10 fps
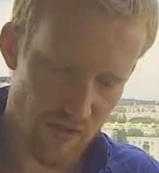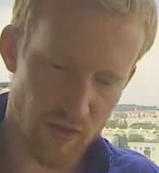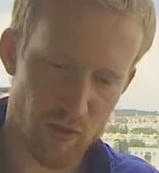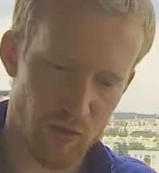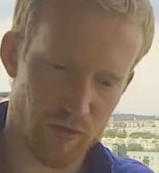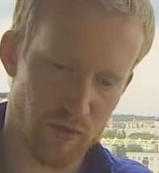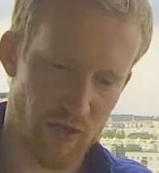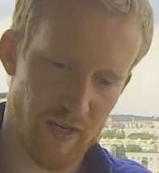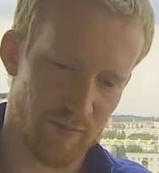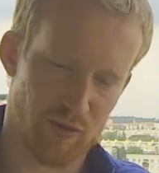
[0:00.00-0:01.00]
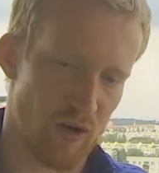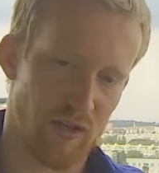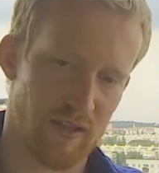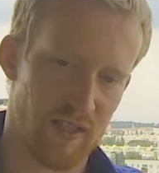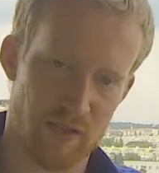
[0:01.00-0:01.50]
old tram trolley
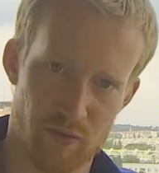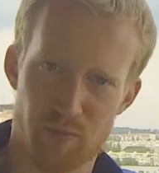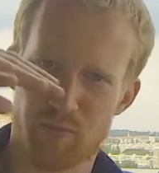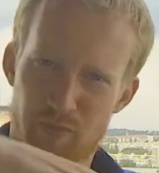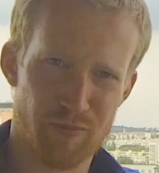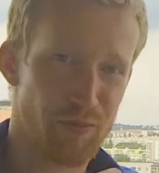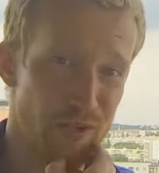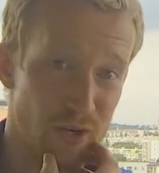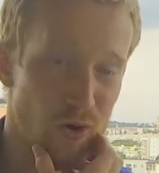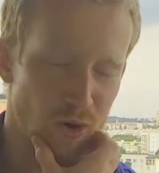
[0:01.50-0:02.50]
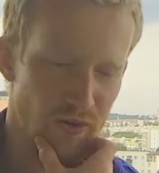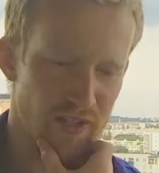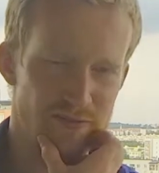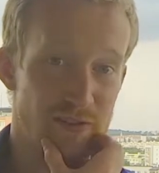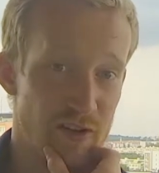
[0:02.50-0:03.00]
things are pretty old, and they
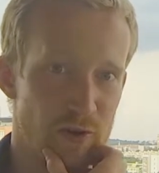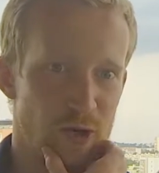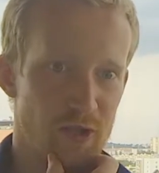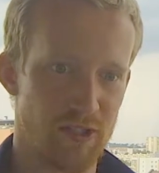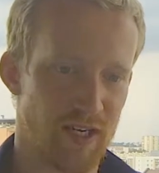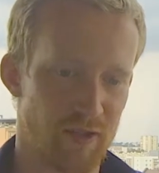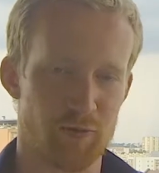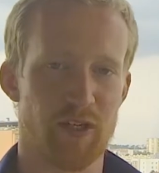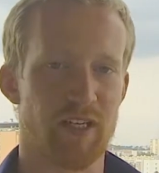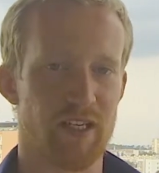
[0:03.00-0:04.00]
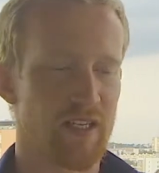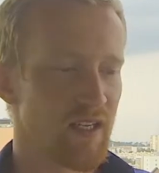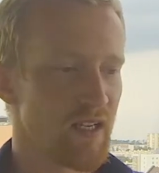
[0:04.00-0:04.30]
feel old and kind of rickety.